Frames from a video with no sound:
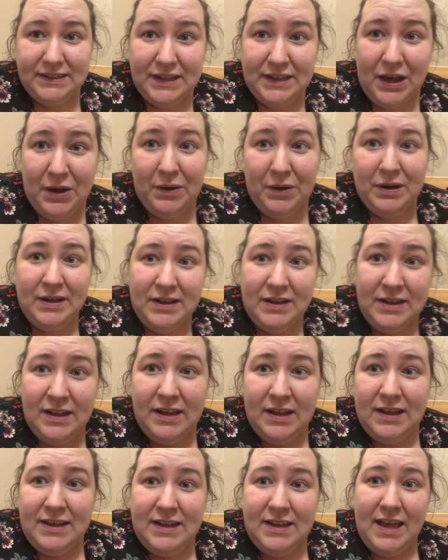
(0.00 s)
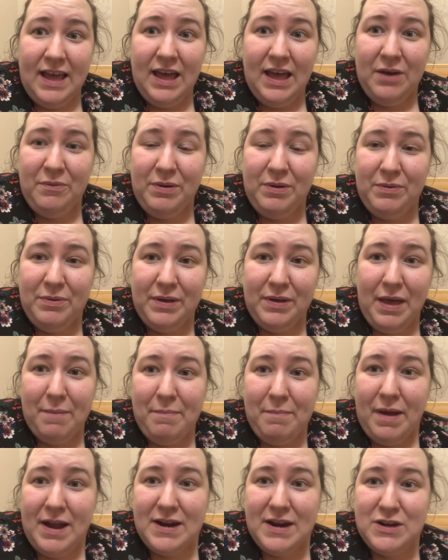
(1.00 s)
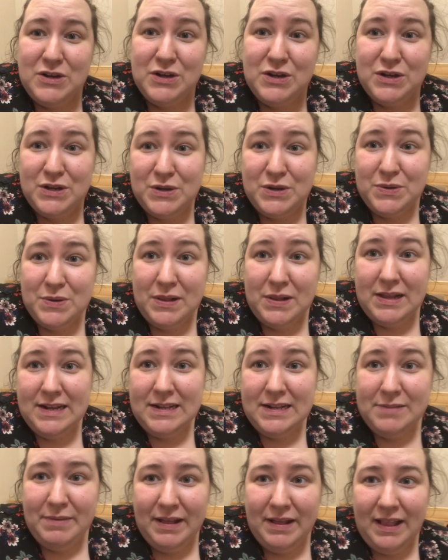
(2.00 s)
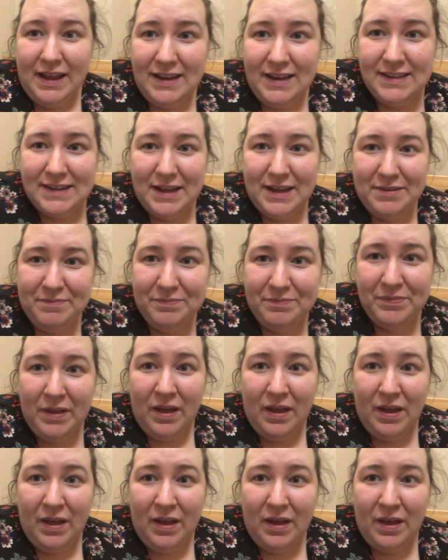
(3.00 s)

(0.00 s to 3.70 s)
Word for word: So yeah, we will get back to you a little bit later.